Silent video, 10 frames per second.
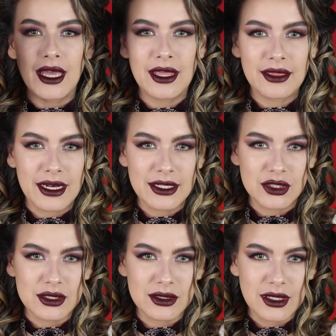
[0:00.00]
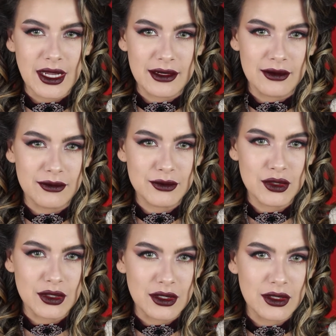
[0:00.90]
and then I just kind of
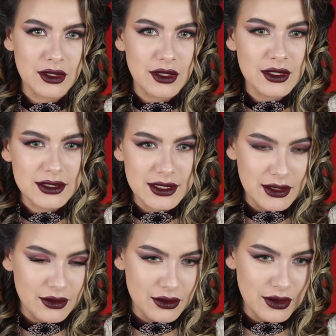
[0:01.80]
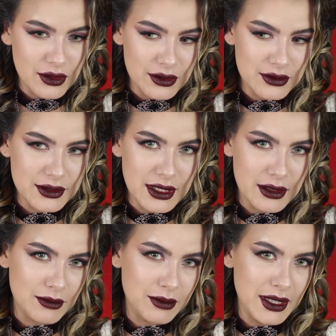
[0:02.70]
took single curls
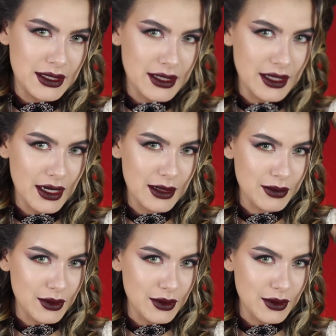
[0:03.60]
and pinned it up